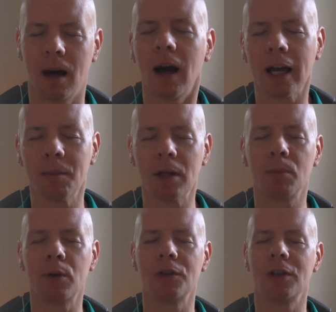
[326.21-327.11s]
I am in
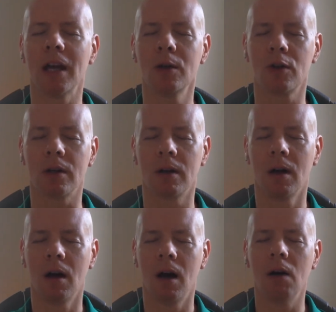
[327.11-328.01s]
appreciation
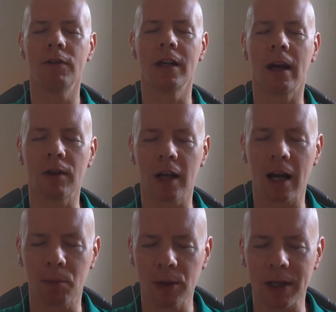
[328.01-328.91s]
of the air that
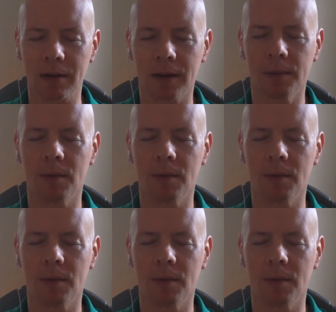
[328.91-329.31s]
I breathe,